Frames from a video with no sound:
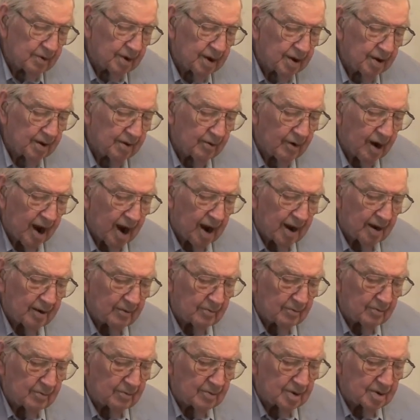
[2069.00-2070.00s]
Right here,
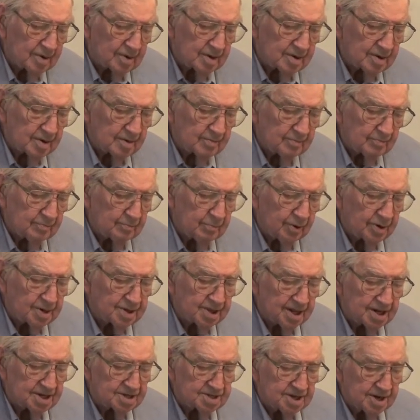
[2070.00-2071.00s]
I
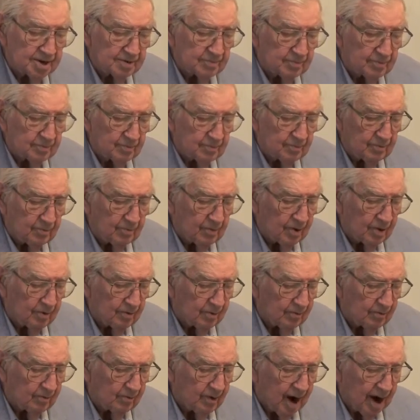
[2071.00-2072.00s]
put this in
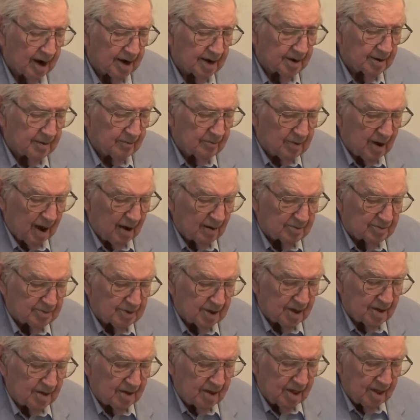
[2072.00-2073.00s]
writing about
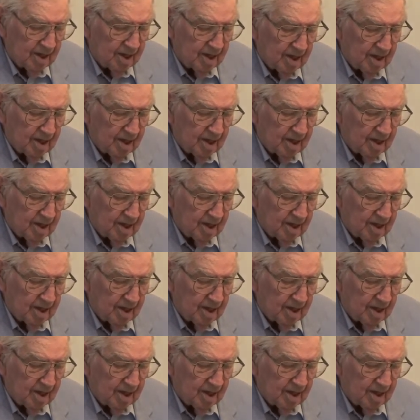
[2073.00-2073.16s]
the,